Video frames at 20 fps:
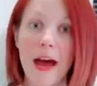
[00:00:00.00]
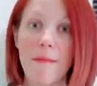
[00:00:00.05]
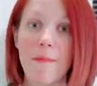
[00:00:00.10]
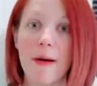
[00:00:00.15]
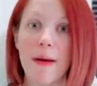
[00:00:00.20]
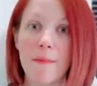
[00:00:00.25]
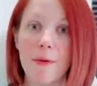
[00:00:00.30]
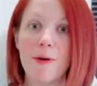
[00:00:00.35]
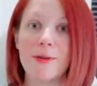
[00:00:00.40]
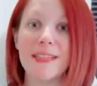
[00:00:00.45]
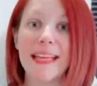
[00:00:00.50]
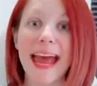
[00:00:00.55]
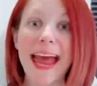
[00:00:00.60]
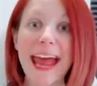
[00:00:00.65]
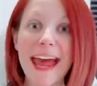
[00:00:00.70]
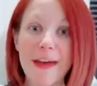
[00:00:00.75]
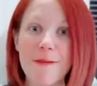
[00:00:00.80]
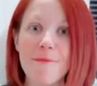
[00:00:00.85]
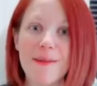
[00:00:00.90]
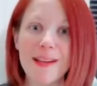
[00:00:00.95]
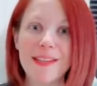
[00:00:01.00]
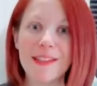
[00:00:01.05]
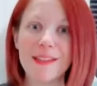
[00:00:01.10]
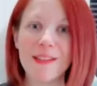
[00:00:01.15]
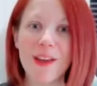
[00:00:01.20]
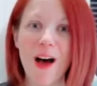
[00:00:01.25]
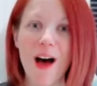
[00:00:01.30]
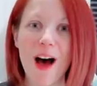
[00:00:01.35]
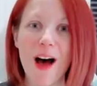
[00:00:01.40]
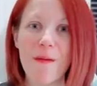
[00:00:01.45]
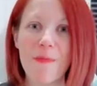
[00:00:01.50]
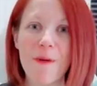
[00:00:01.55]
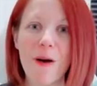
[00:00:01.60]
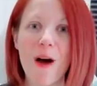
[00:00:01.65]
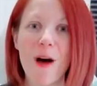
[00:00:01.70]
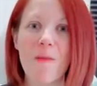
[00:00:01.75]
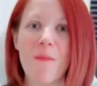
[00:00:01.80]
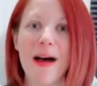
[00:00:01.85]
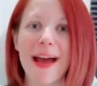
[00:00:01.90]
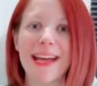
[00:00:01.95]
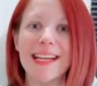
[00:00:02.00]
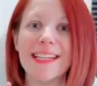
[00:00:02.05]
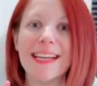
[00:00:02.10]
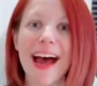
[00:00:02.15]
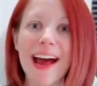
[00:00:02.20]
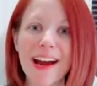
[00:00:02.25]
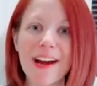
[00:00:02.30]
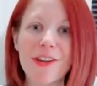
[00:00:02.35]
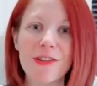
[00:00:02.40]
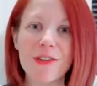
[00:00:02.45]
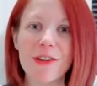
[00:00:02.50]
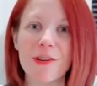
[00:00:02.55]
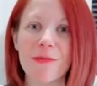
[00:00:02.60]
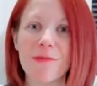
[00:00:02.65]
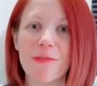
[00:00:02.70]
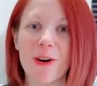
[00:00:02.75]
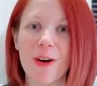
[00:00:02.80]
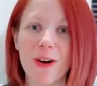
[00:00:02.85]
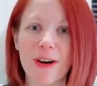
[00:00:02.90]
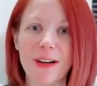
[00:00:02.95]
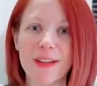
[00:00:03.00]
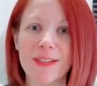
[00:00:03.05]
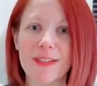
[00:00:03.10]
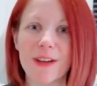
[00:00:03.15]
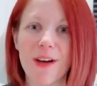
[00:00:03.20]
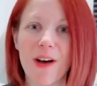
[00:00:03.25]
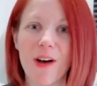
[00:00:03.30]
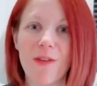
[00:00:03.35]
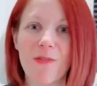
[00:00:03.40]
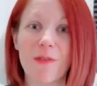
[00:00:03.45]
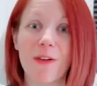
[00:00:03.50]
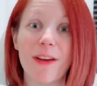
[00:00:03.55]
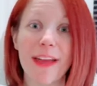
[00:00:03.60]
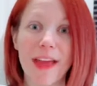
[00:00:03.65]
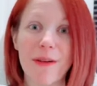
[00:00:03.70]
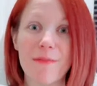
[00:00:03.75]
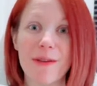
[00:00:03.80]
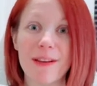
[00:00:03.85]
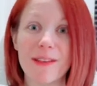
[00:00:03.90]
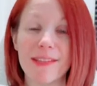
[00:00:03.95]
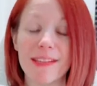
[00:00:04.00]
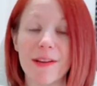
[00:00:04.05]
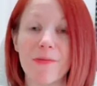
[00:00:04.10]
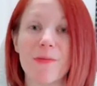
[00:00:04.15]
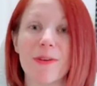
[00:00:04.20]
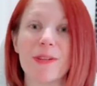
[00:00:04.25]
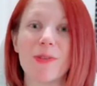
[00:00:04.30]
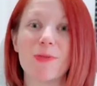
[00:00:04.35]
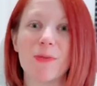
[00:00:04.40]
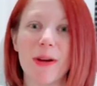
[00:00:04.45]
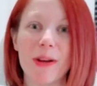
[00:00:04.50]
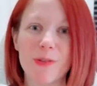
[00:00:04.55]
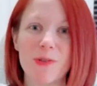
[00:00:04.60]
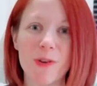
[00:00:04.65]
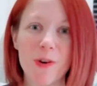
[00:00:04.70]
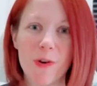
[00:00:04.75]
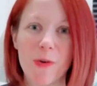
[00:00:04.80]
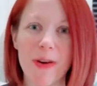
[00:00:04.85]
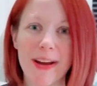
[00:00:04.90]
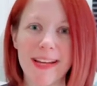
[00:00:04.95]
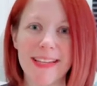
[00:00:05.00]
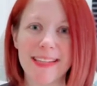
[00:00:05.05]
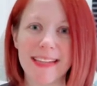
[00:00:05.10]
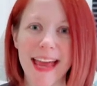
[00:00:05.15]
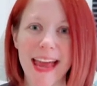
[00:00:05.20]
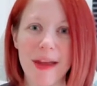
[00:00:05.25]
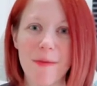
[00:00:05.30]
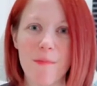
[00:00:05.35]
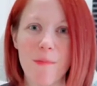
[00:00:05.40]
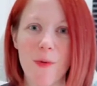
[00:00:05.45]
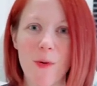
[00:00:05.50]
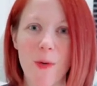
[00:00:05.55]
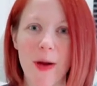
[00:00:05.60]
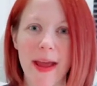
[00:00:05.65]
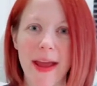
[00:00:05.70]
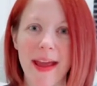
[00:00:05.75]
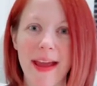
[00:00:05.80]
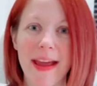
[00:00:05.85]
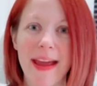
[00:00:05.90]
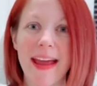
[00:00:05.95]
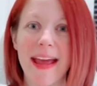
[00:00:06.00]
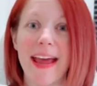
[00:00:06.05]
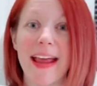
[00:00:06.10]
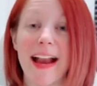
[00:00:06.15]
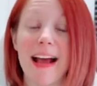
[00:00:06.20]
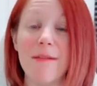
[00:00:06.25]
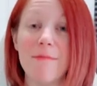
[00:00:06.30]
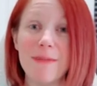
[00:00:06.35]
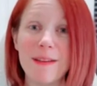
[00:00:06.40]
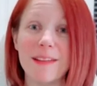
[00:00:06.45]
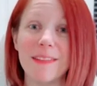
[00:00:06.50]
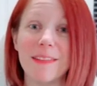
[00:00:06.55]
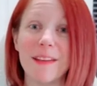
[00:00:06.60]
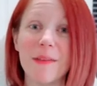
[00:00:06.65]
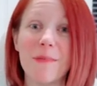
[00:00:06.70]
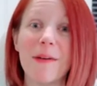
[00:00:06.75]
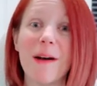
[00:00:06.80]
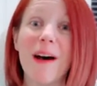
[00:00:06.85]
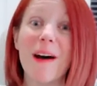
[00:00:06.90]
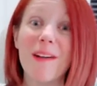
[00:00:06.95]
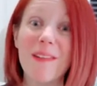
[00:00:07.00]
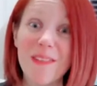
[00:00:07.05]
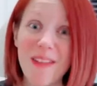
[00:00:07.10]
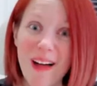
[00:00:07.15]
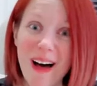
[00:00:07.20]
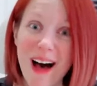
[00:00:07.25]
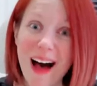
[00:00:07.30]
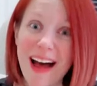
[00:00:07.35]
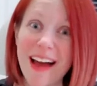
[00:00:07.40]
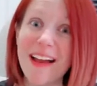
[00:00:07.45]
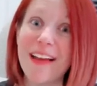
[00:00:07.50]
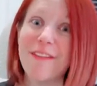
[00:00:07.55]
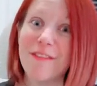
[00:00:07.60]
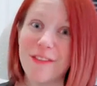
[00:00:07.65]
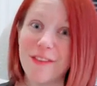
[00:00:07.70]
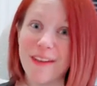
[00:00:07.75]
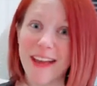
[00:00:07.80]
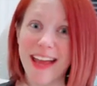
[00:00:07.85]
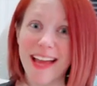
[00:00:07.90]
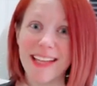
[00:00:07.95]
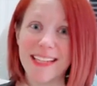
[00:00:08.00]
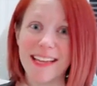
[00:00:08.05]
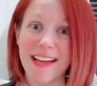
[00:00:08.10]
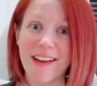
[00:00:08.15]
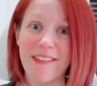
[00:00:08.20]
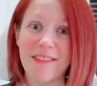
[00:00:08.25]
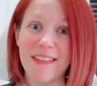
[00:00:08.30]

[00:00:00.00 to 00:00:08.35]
My most epic stop on my entire trip for Arkansas for game hunting was Retro Rigs Game Point, and I picked up a lot, if you can't tell.